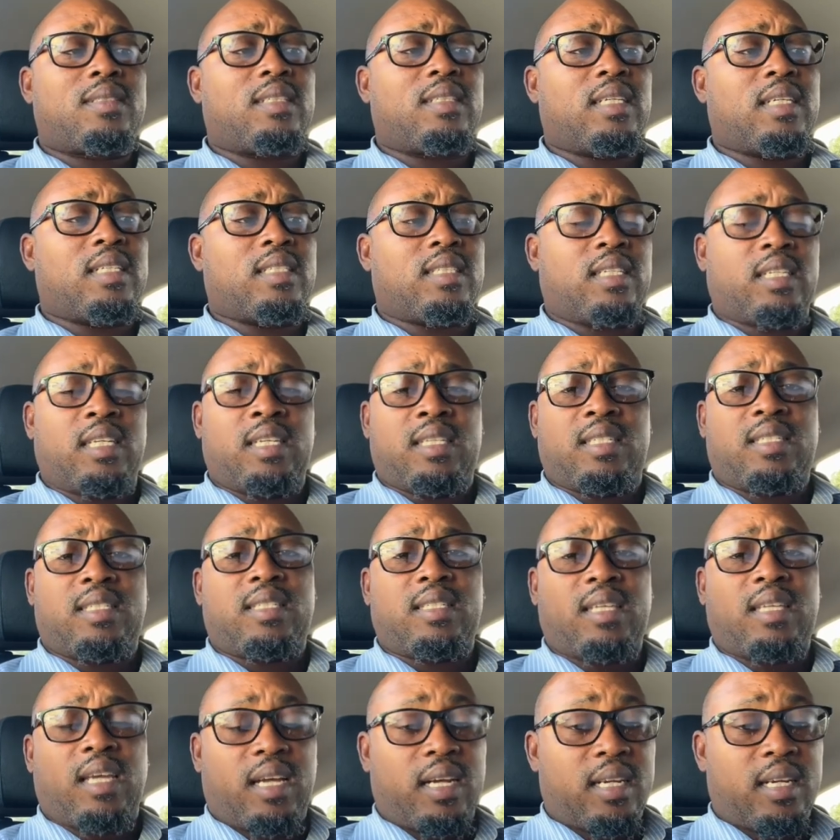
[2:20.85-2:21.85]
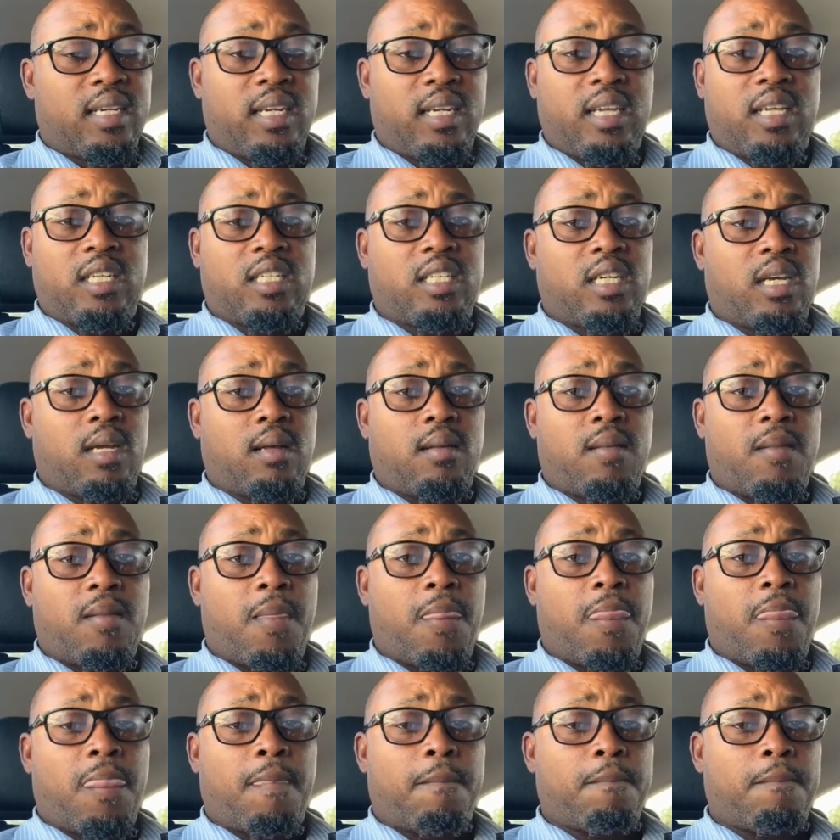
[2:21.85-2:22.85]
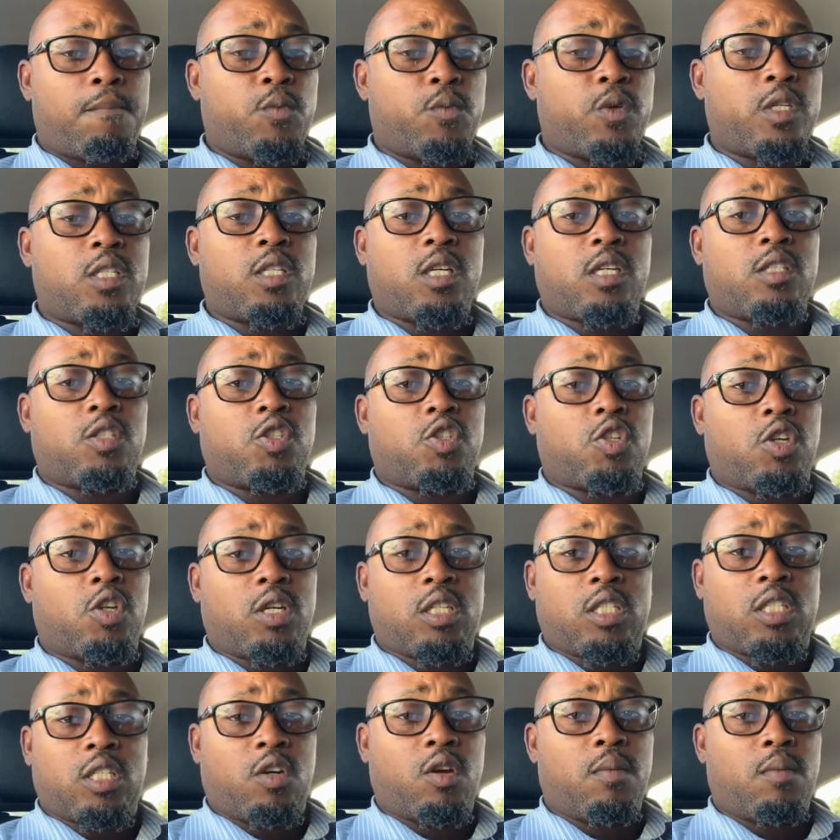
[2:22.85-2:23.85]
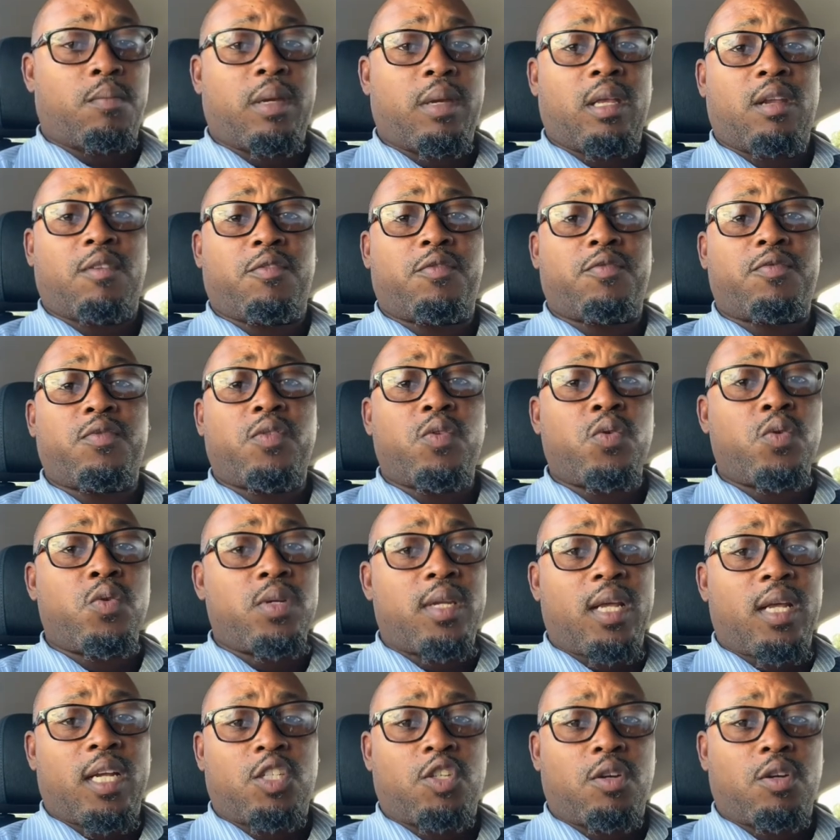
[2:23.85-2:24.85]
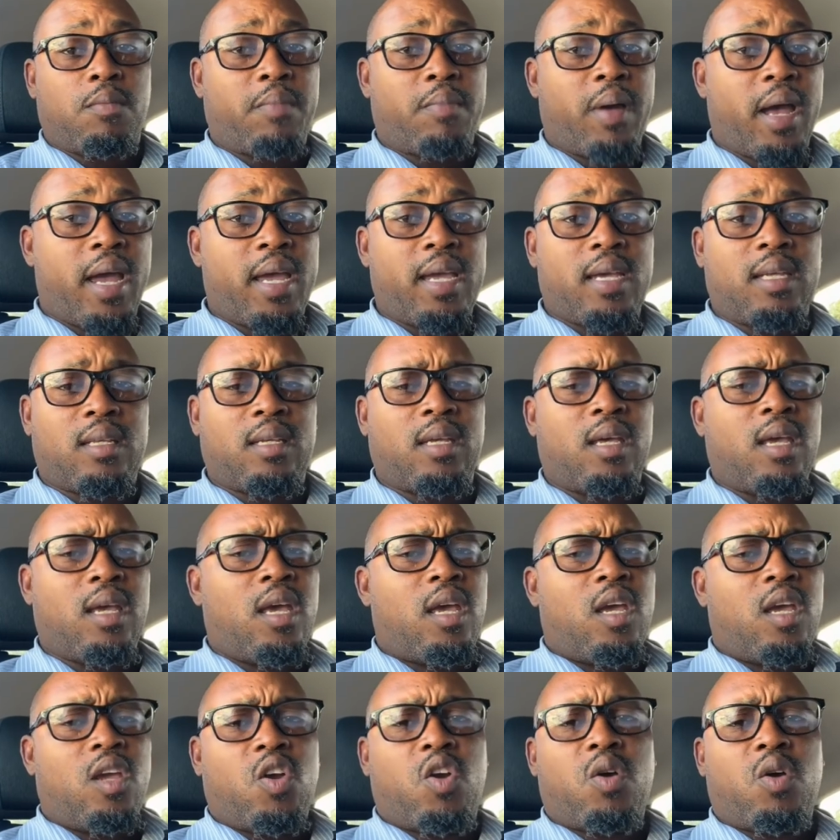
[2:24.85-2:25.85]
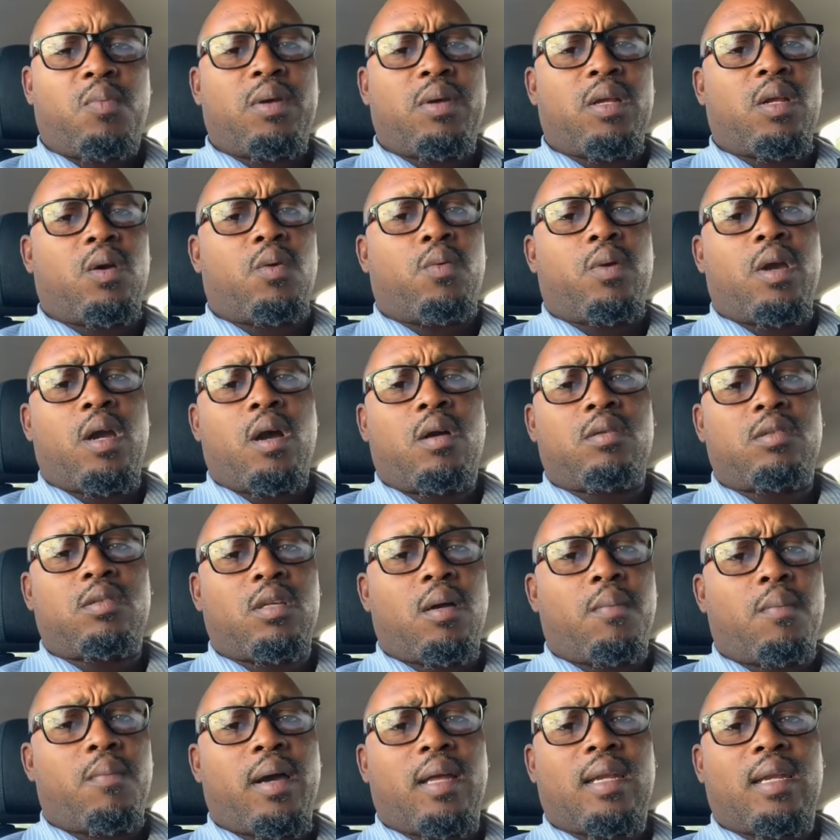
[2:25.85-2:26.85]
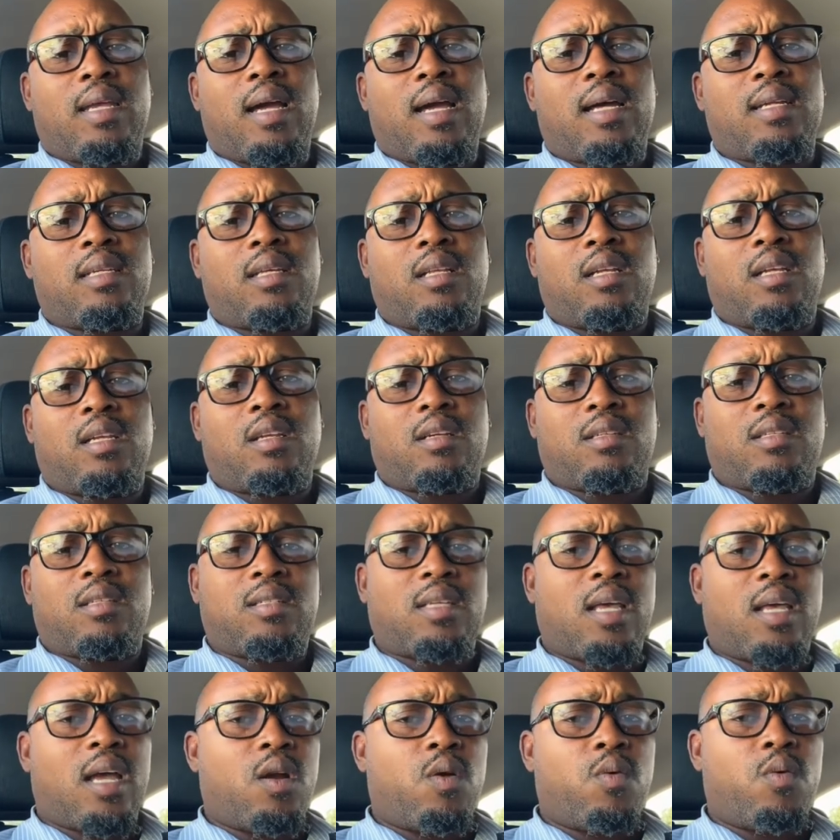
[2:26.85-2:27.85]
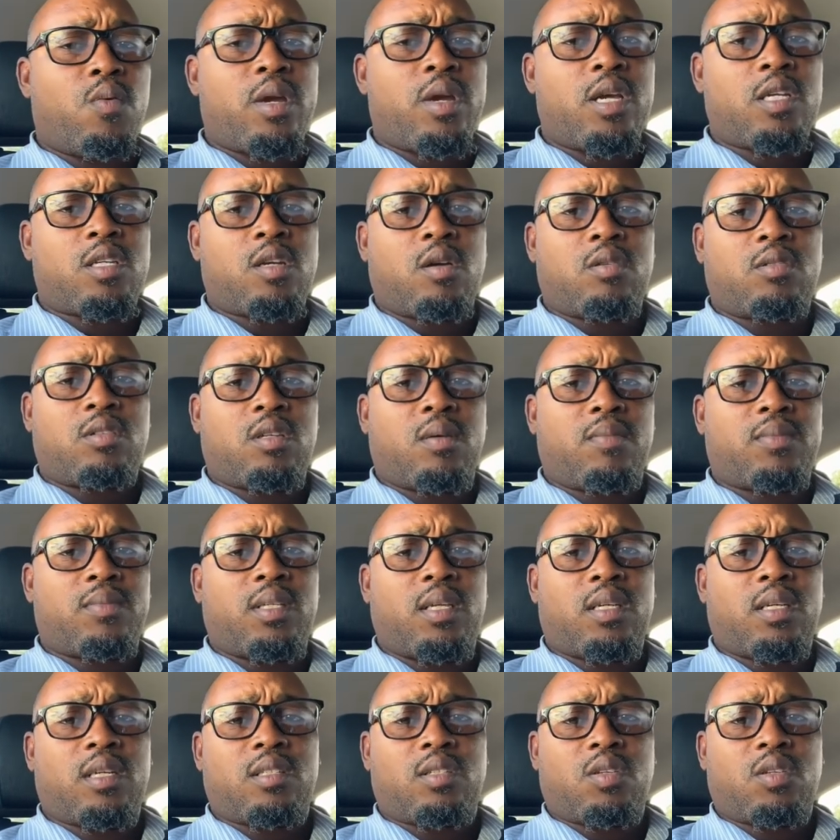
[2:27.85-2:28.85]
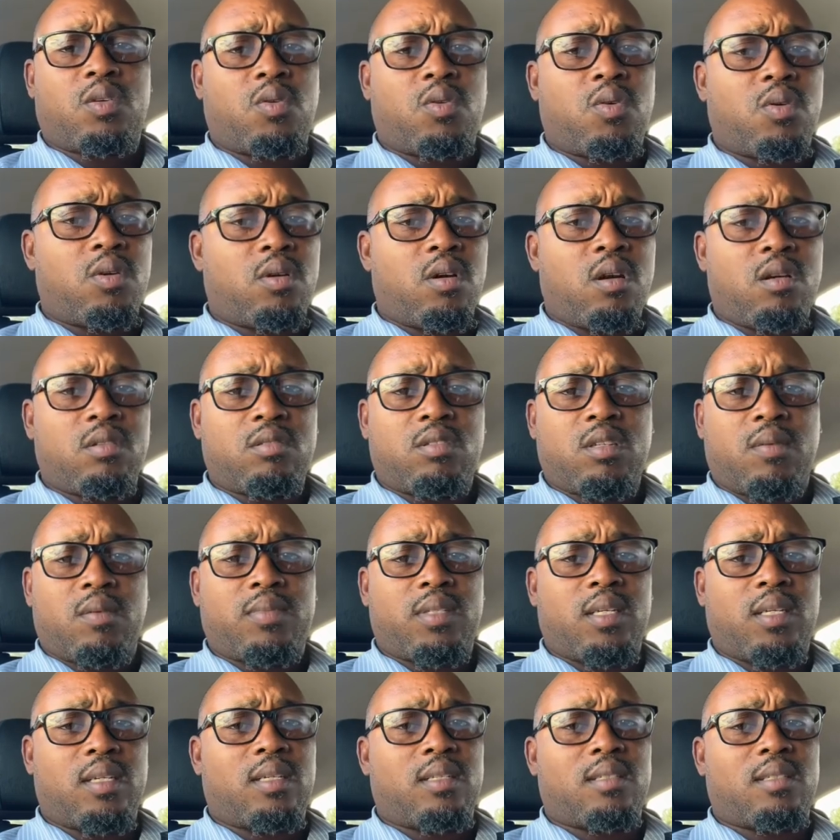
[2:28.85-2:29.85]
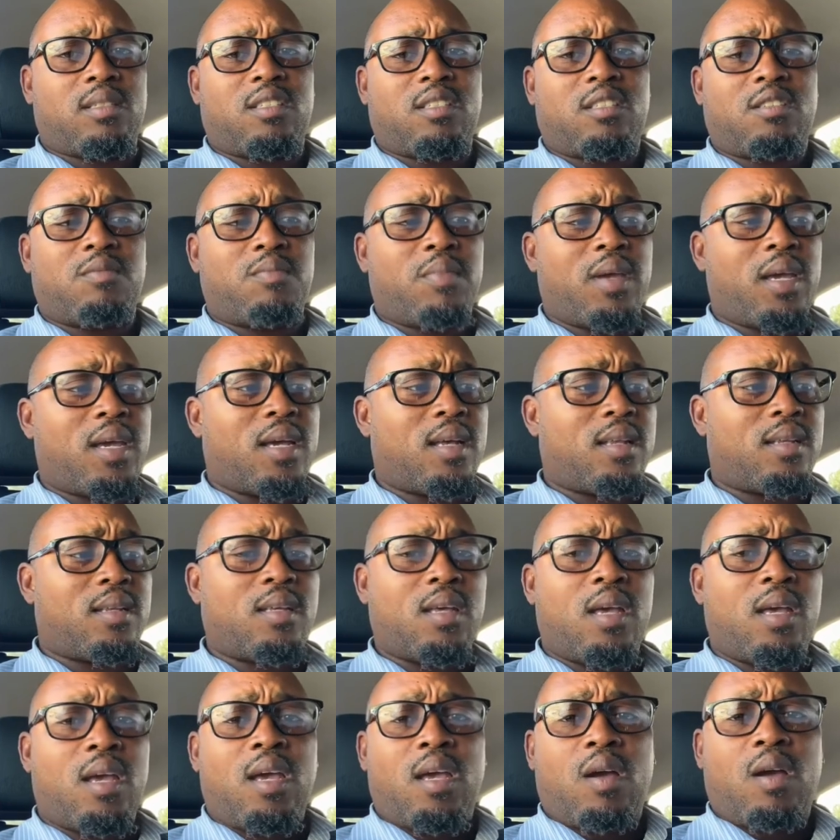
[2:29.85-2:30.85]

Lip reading: It's in second nature. We just judge. It could be the food that you're buying. It could be the way how somebody handling a sandwich, how something is cooked, how something is smelled.